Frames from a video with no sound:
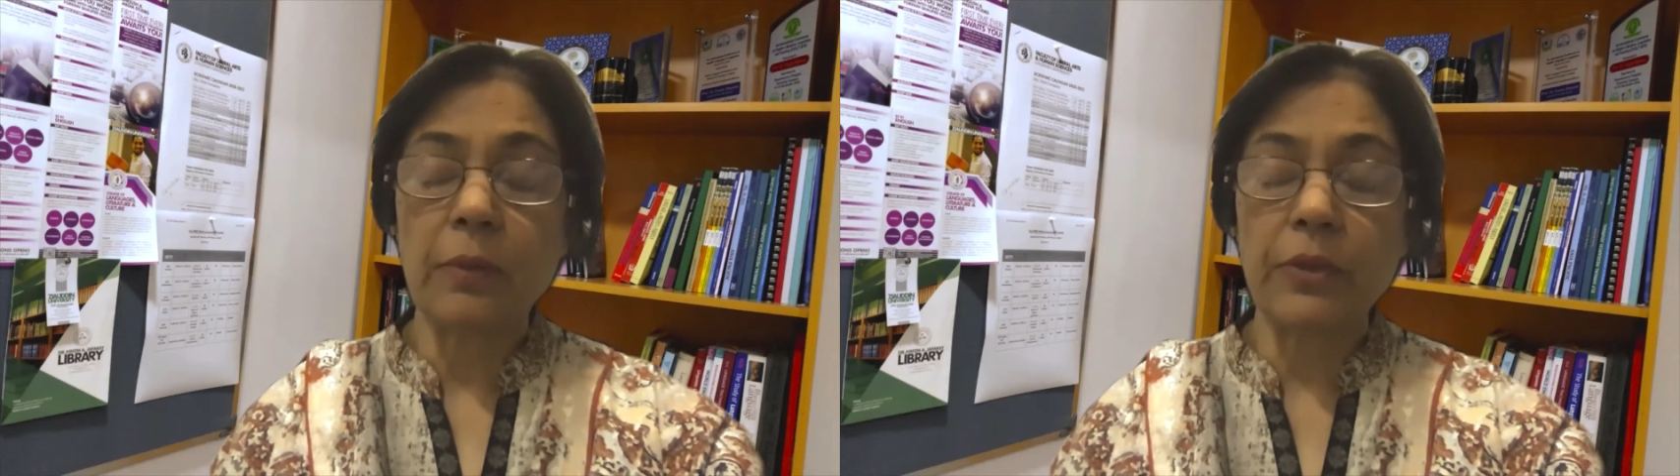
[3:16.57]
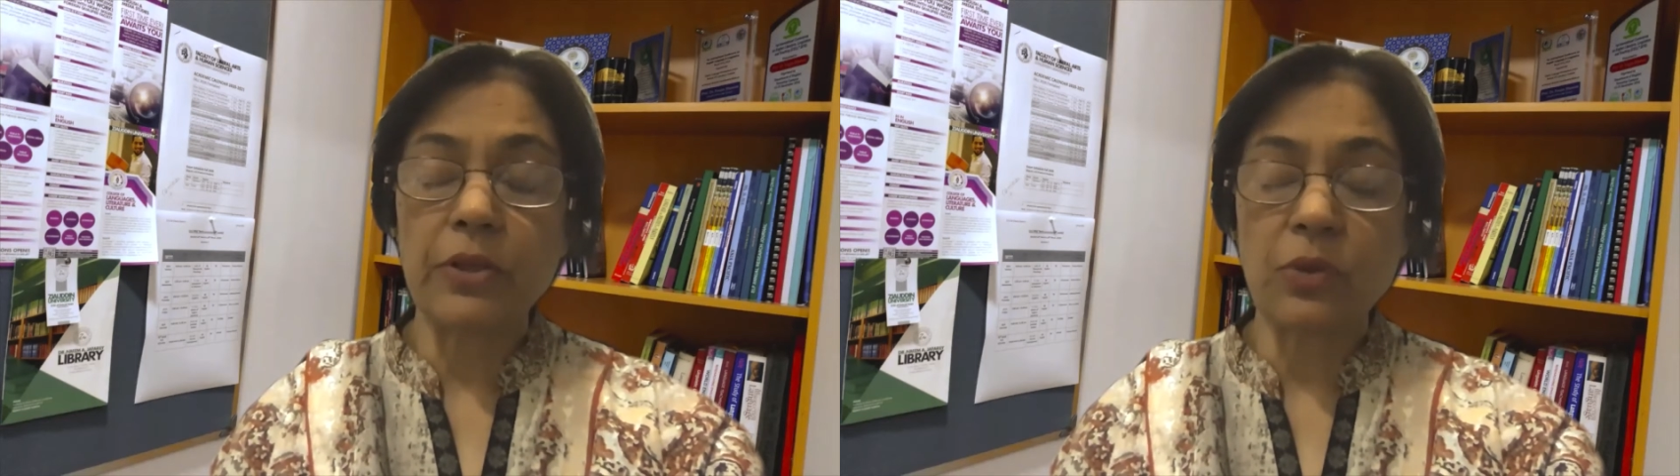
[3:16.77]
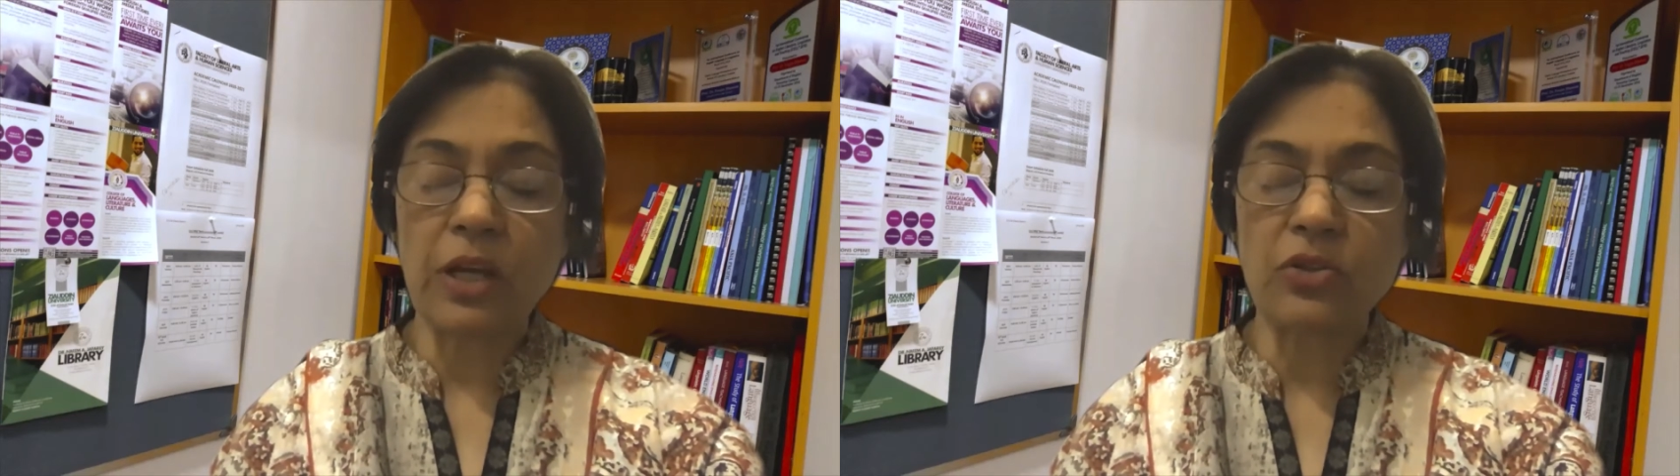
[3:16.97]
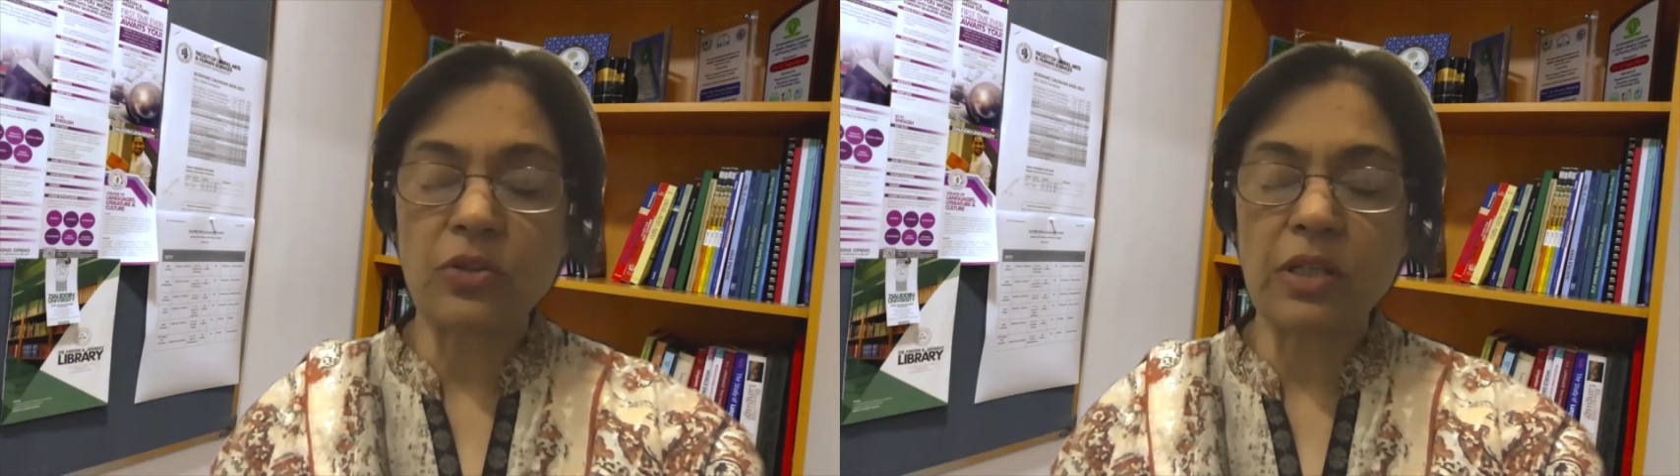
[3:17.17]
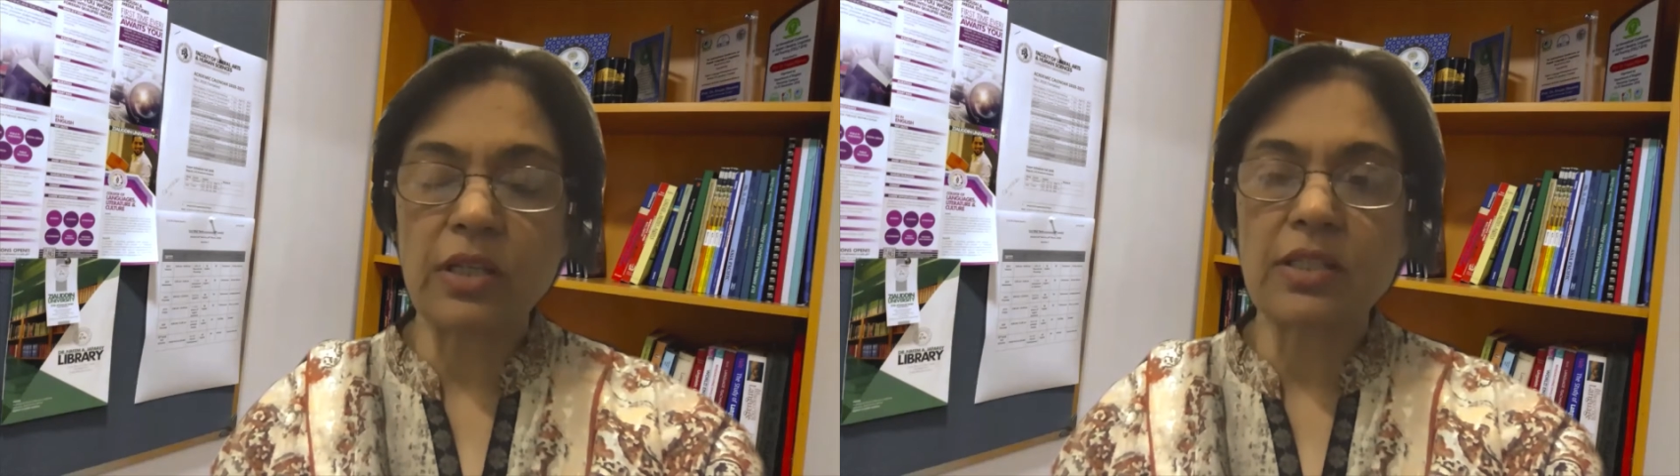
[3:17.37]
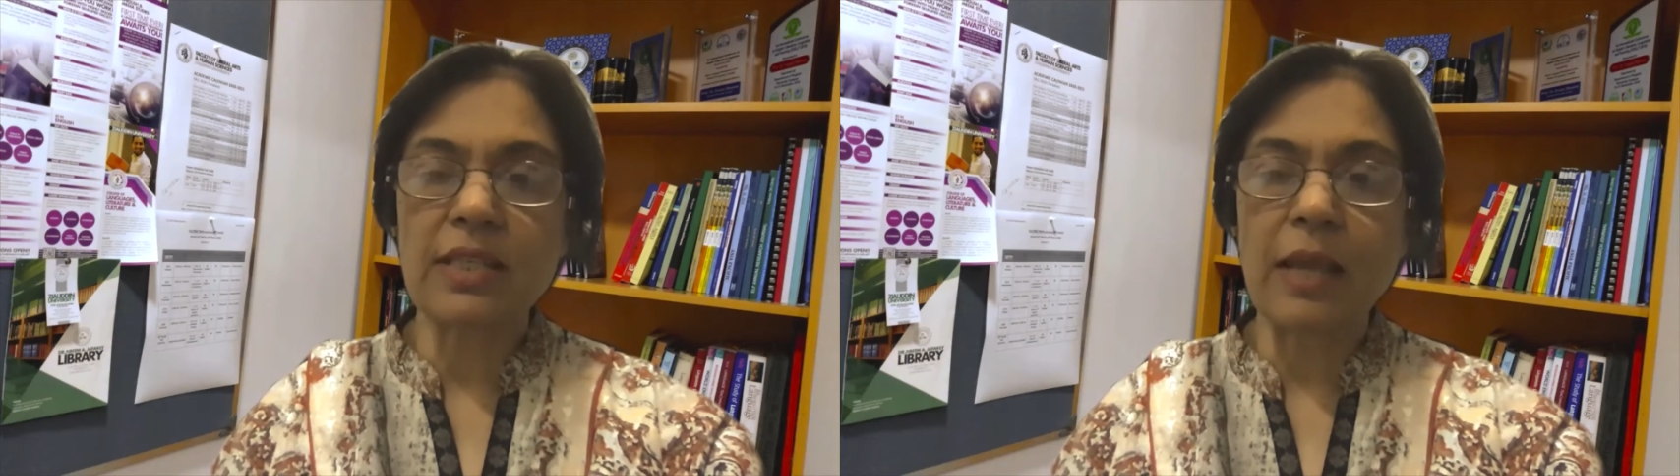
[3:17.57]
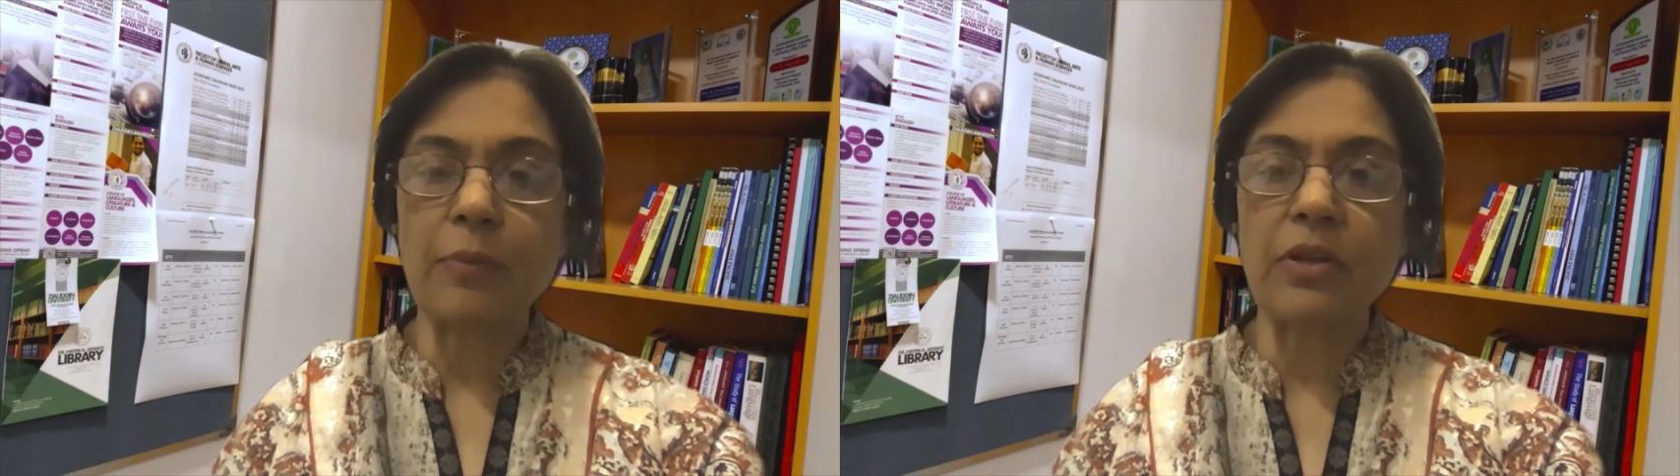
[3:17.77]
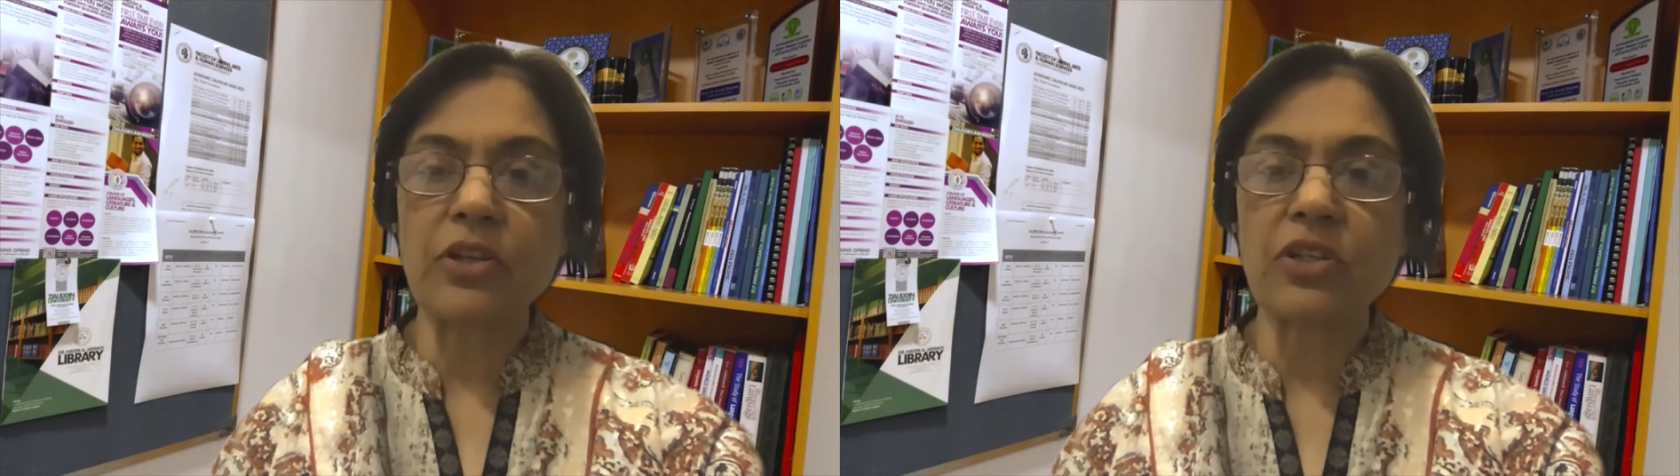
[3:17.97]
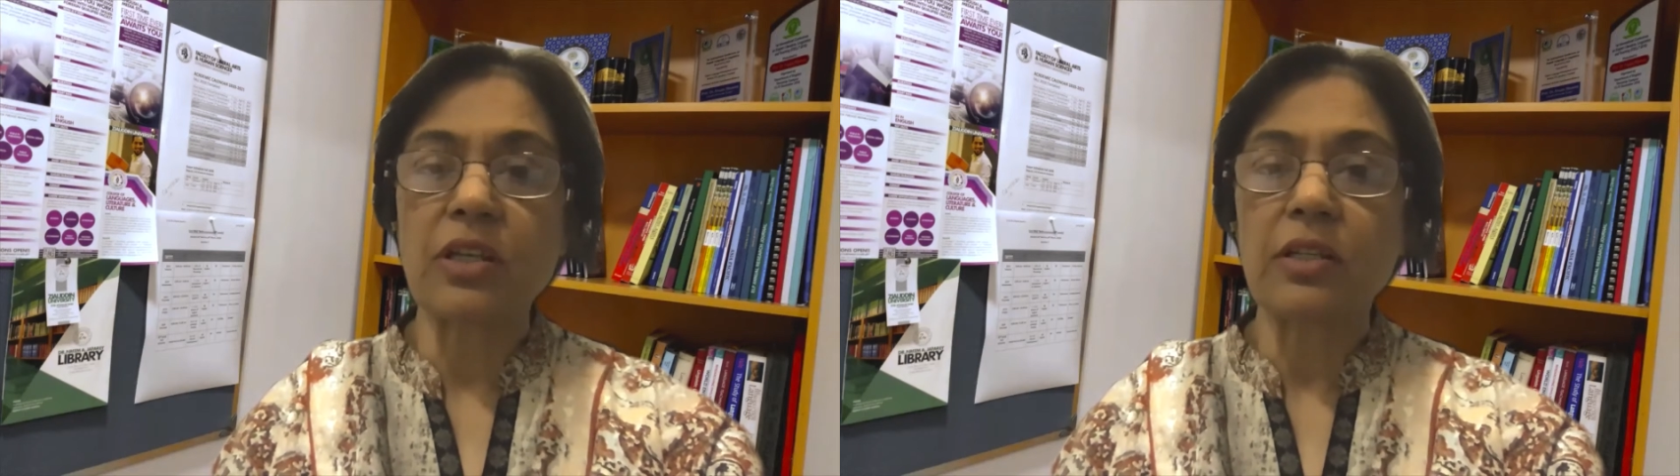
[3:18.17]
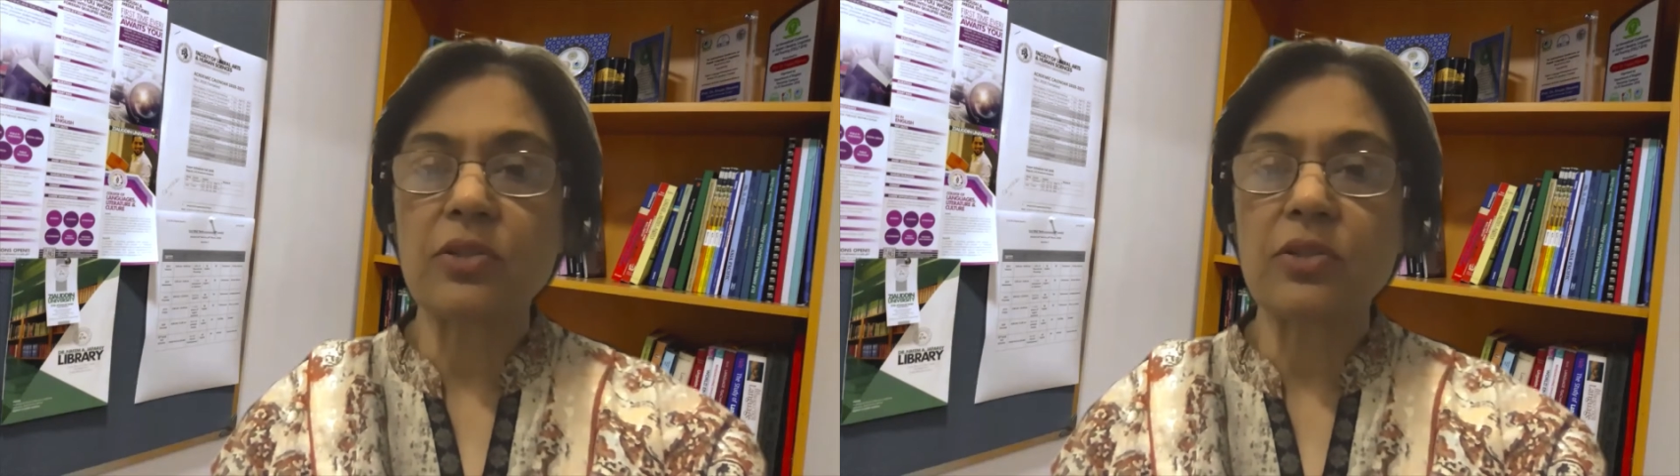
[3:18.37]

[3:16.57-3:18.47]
to actually establish